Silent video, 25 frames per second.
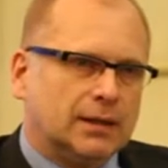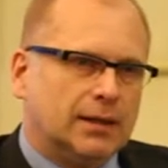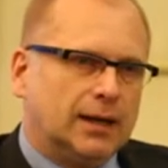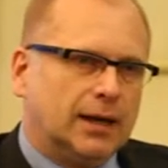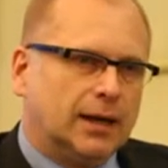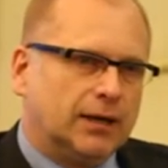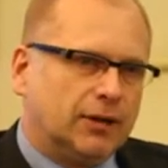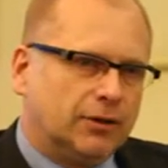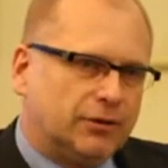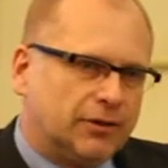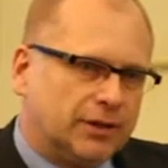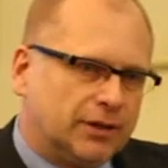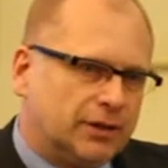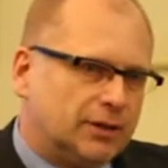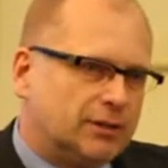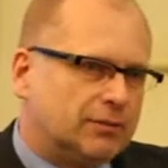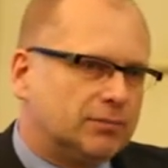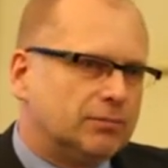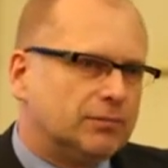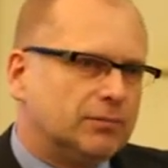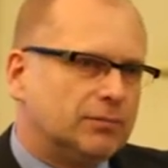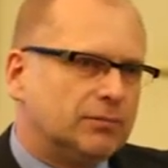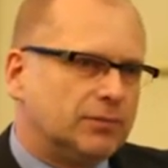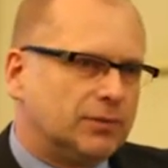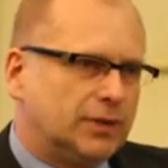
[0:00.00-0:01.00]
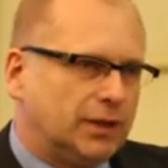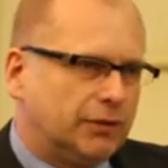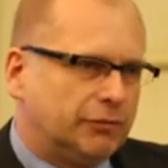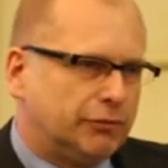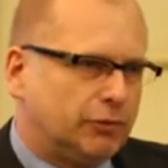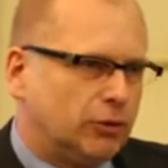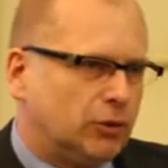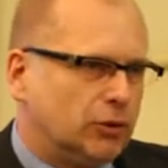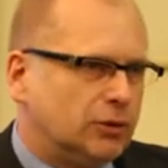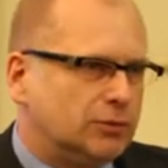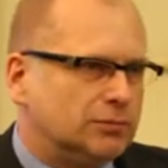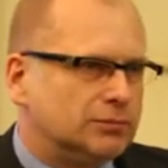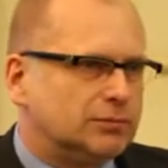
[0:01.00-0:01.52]
And I think,
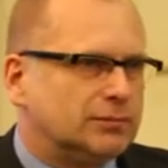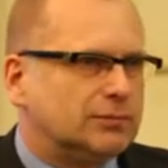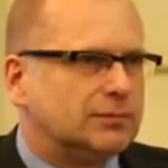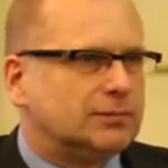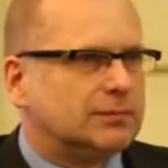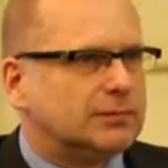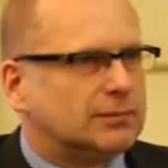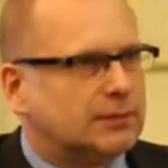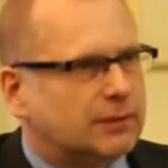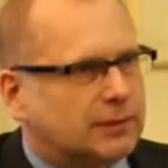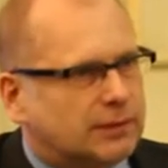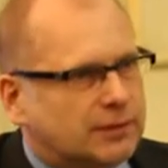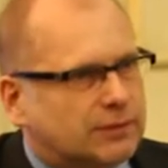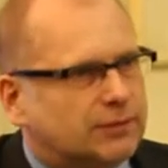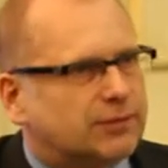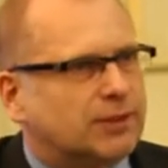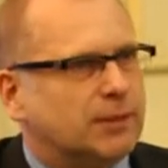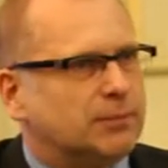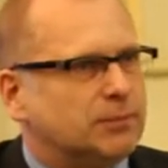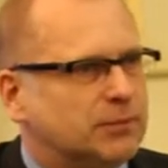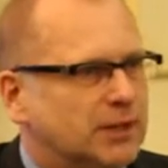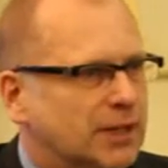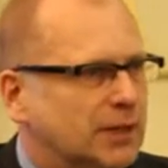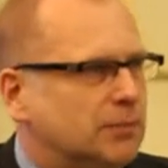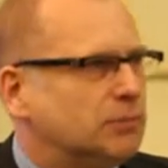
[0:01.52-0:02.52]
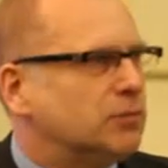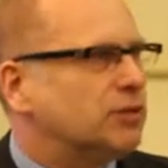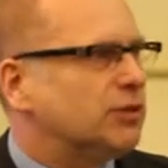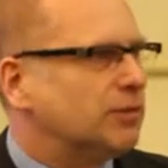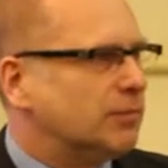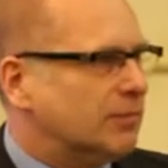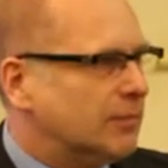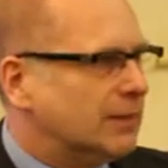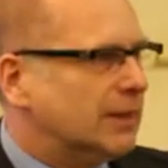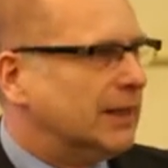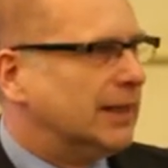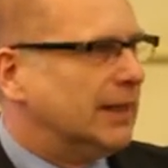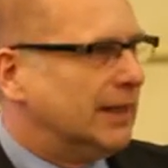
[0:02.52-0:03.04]
therefore, sometimes
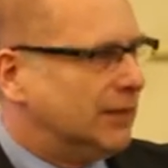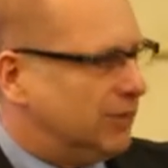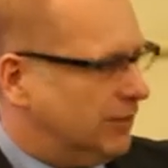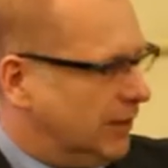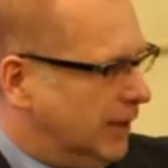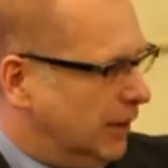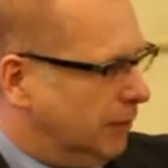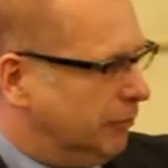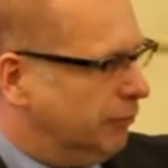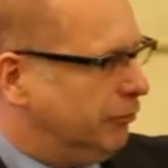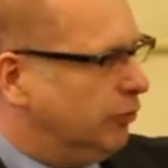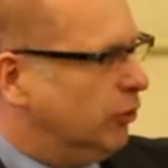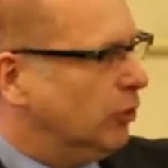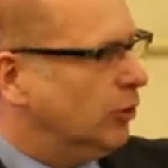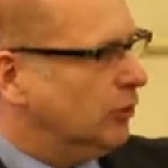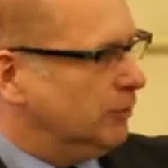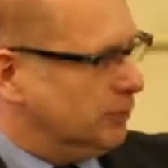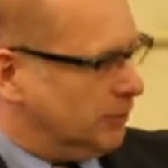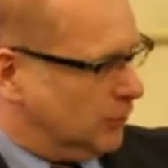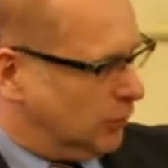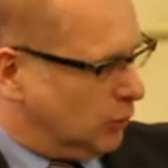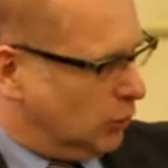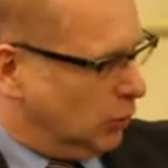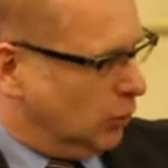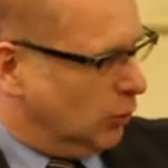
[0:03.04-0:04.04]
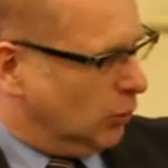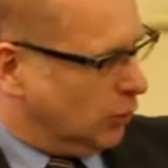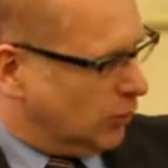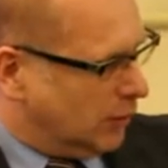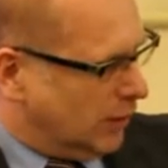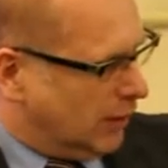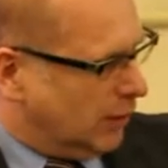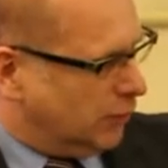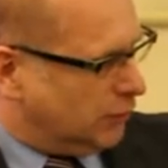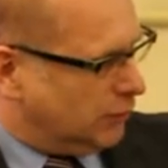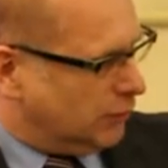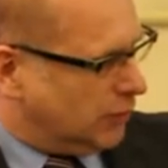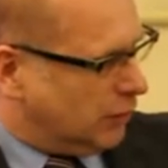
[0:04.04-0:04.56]
it's helpful to
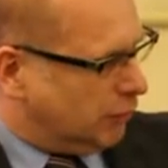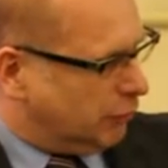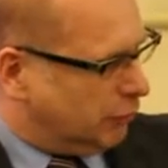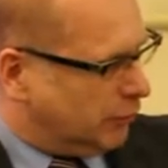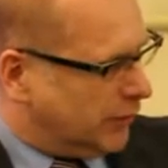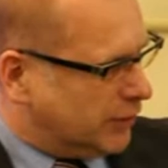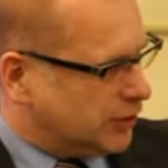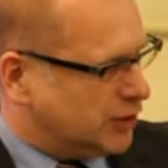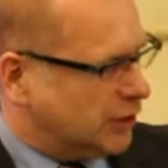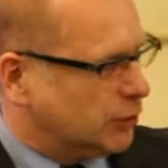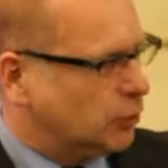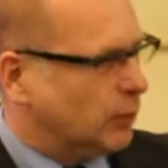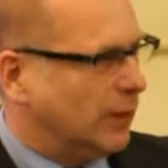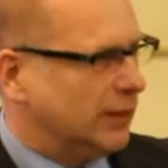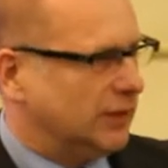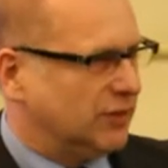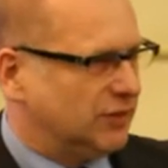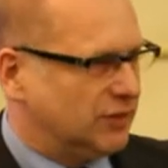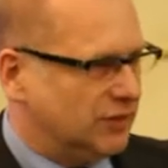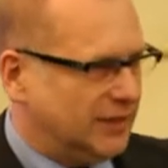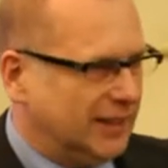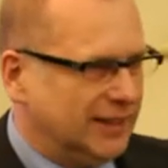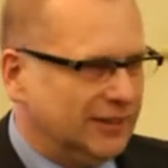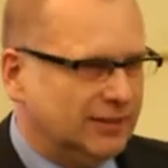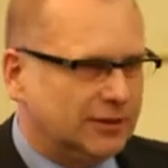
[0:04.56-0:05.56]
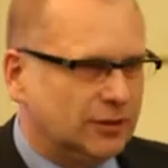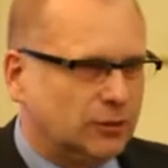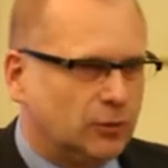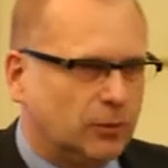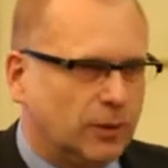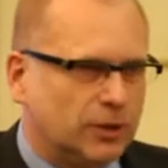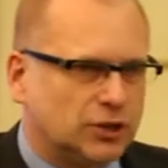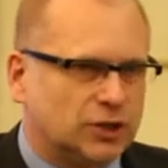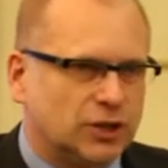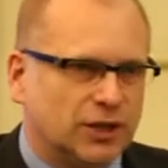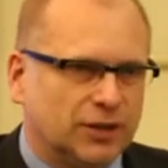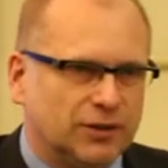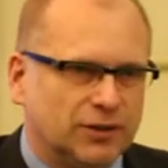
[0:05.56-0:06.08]
look outside of Russia to understand that
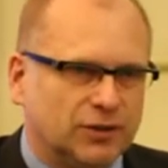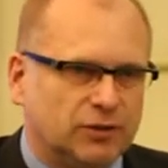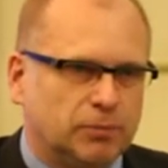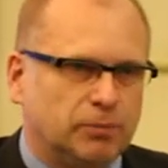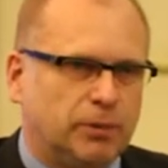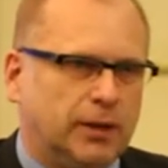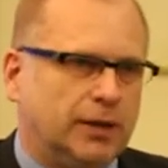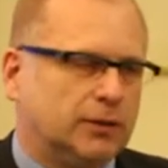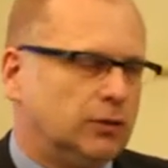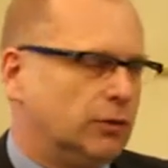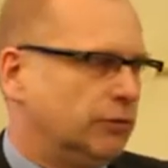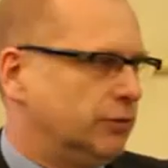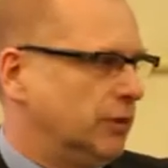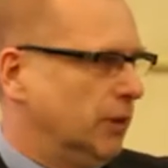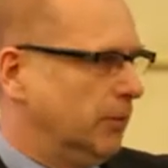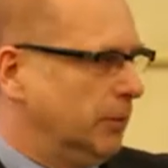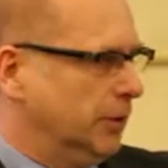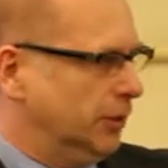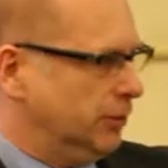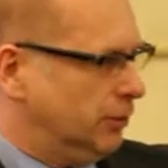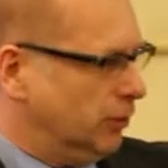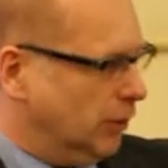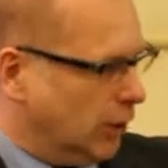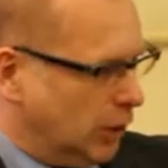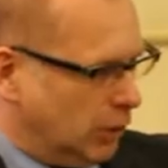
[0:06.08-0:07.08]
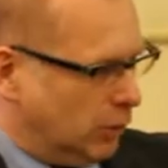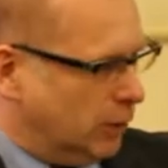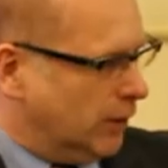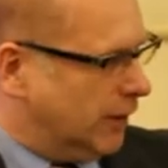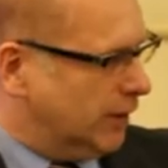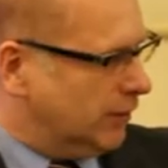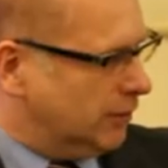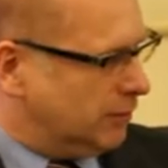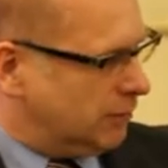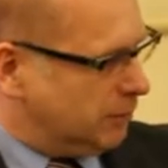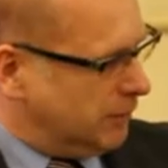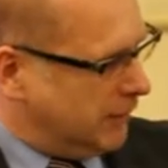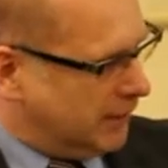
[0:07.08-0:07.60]
Russia is part of WTO
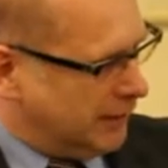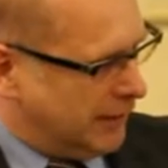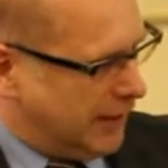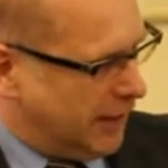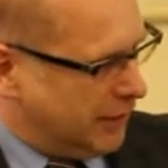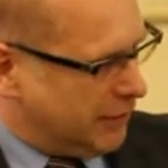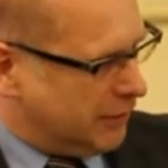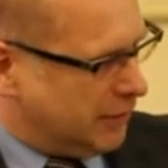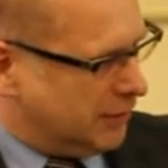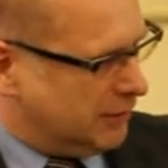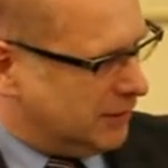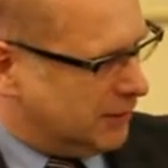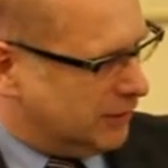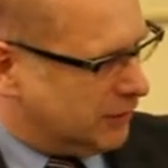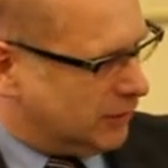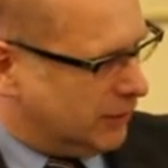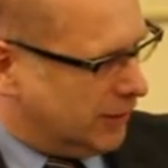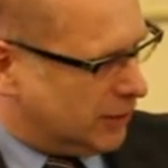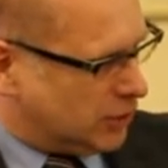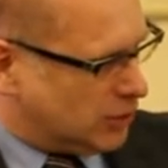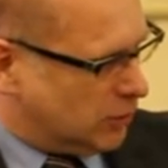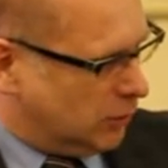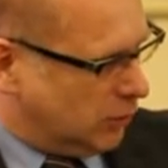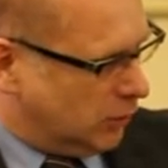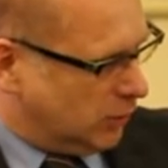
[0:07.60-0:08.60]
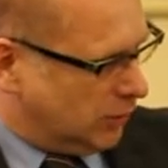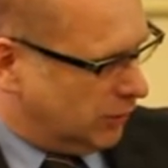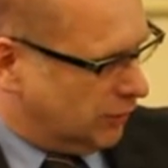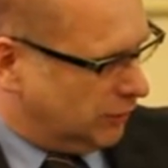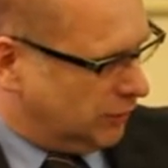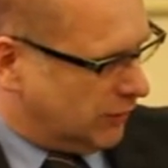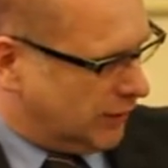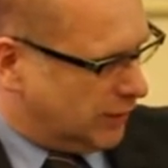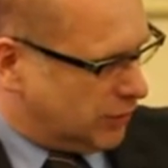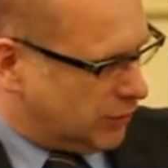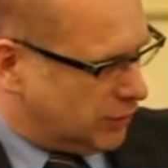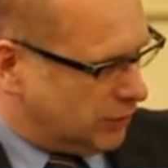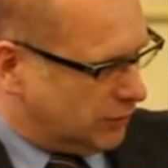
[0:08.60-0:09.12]
and many other international
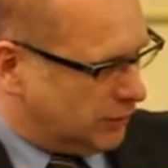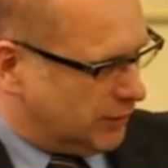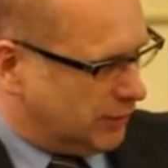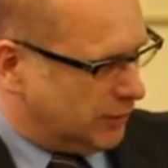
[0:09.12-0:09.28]
organizations.